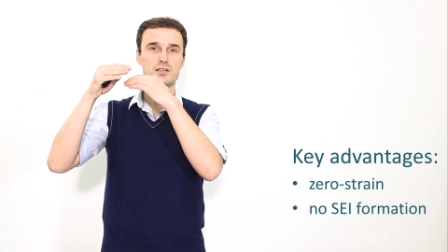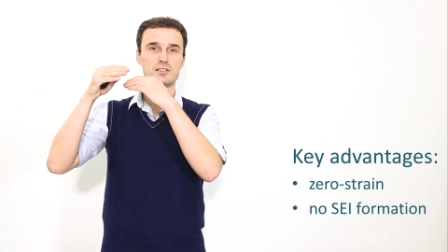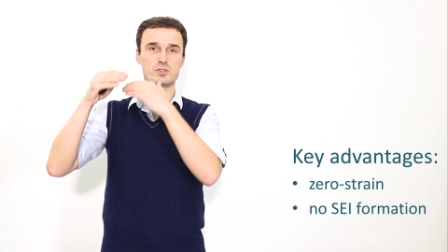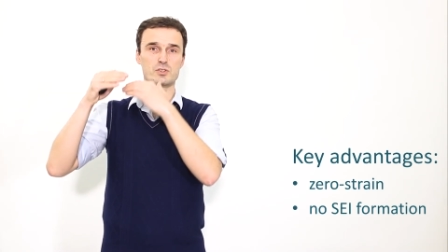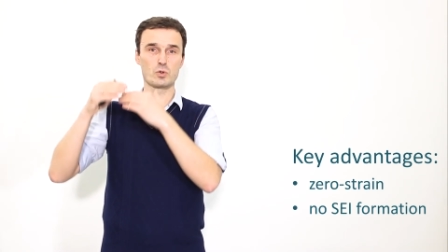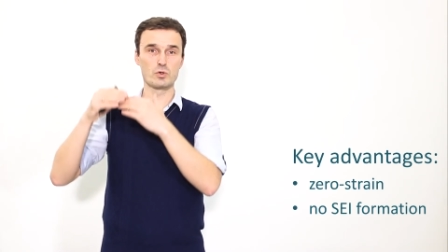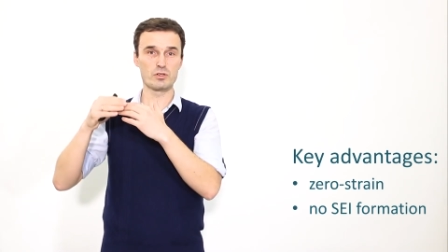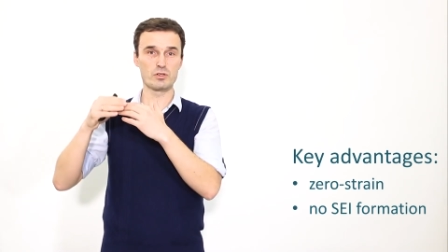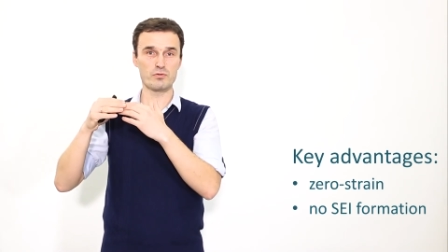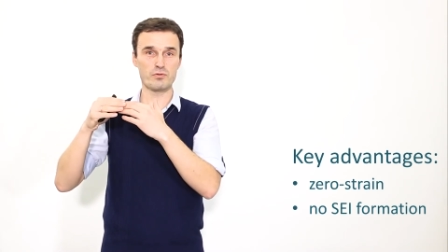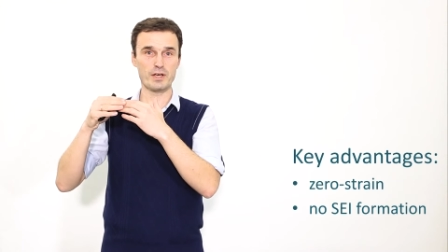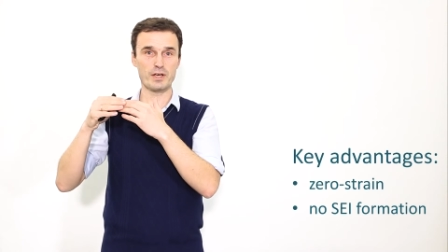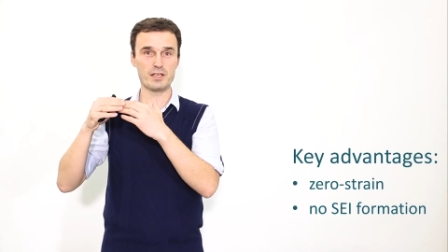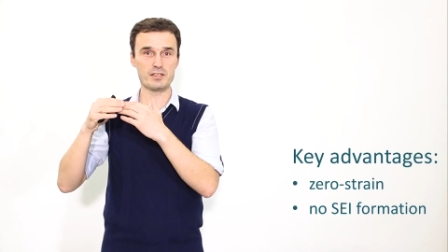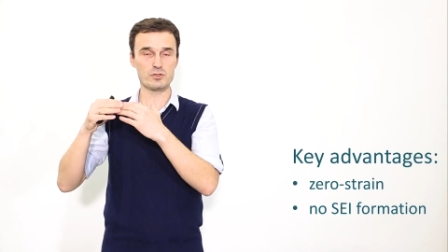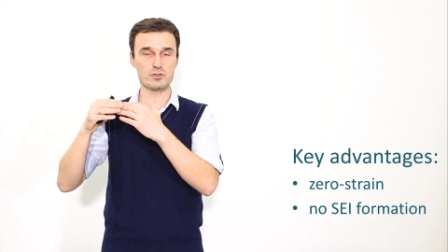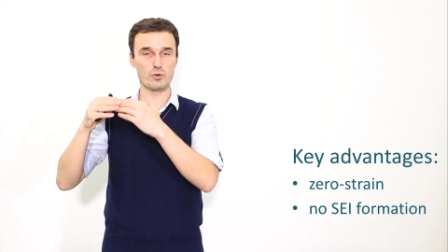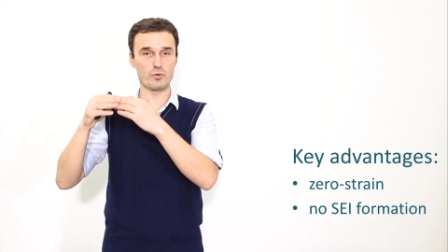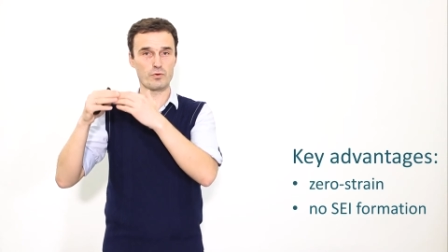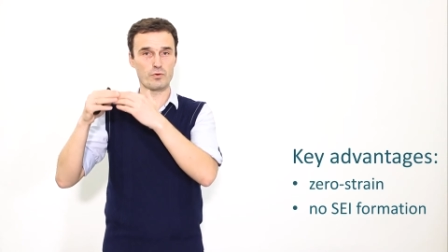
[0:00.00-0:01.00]
solid
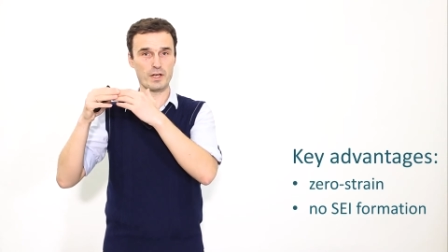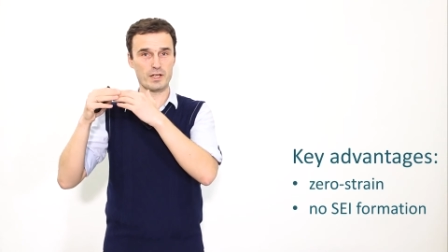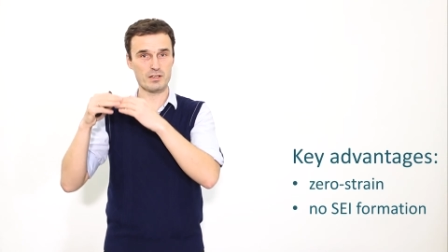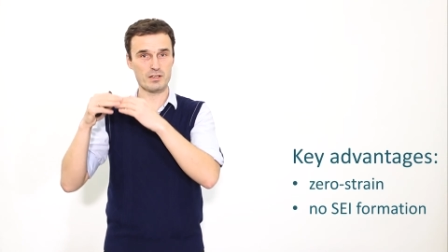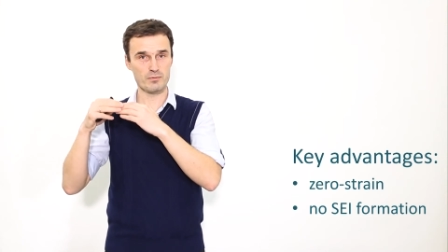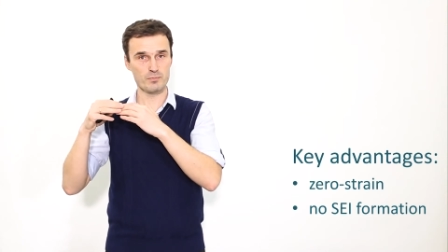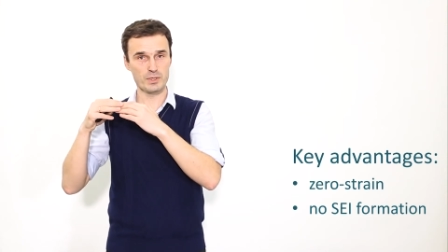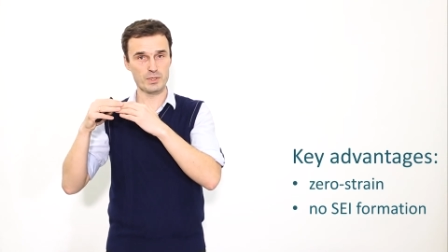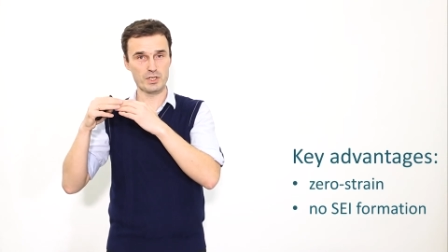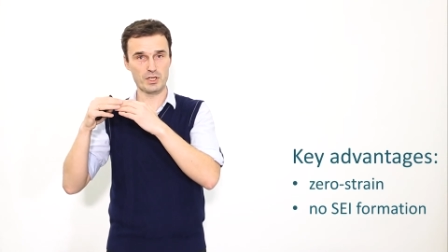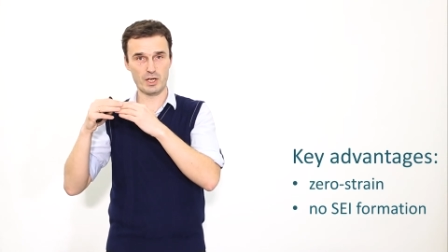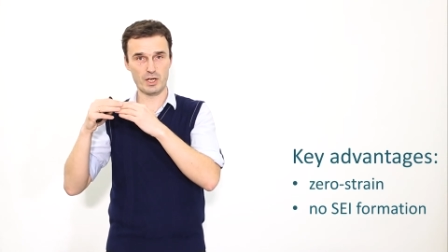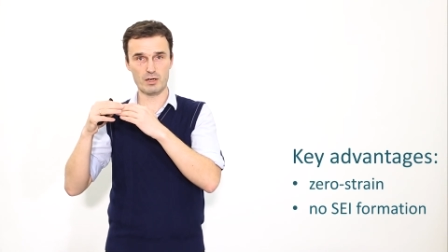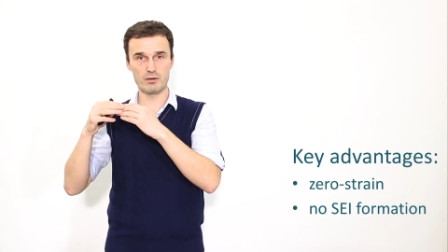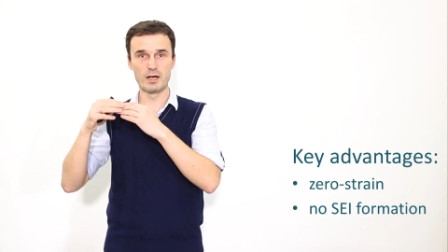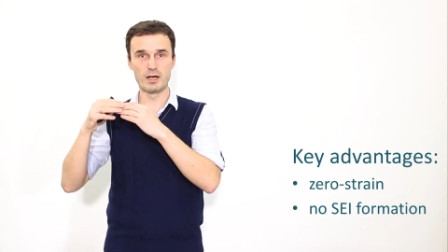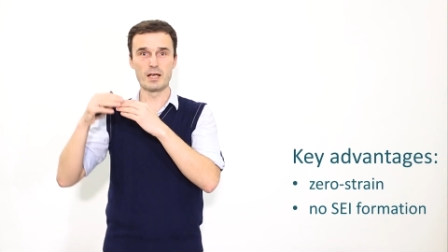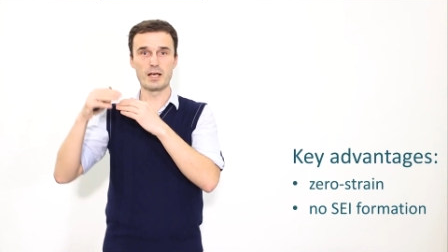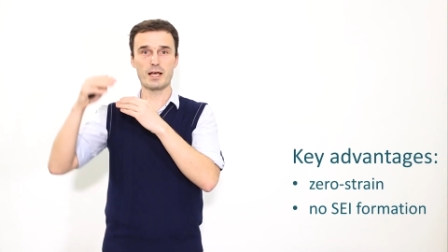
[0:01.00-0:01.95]
phase of active material